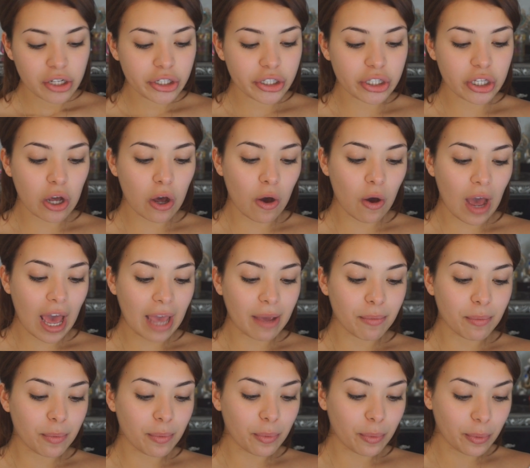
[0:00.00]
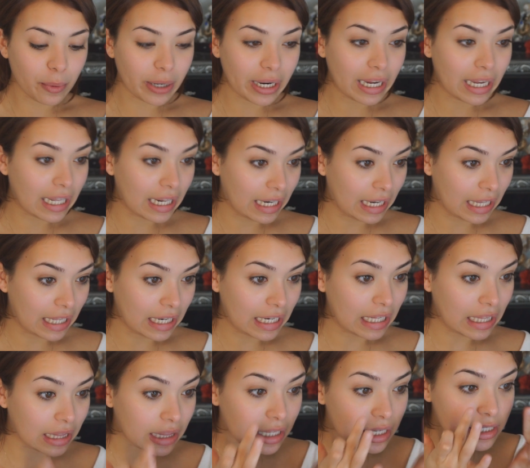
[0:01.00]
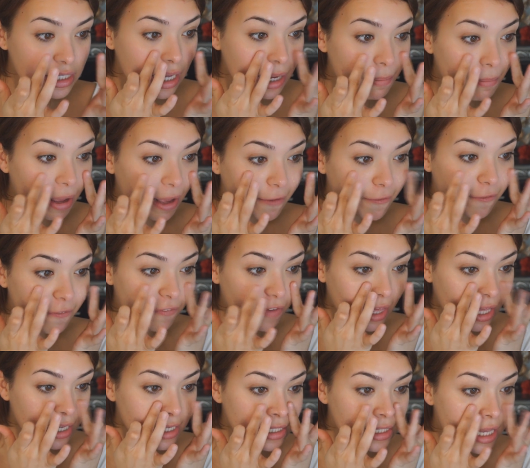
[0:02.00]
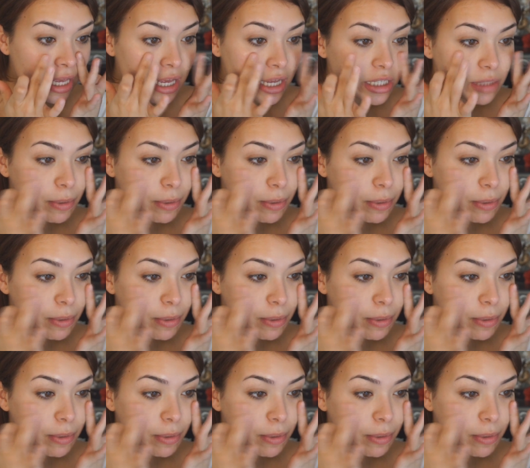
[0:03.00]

So I really need this in my face,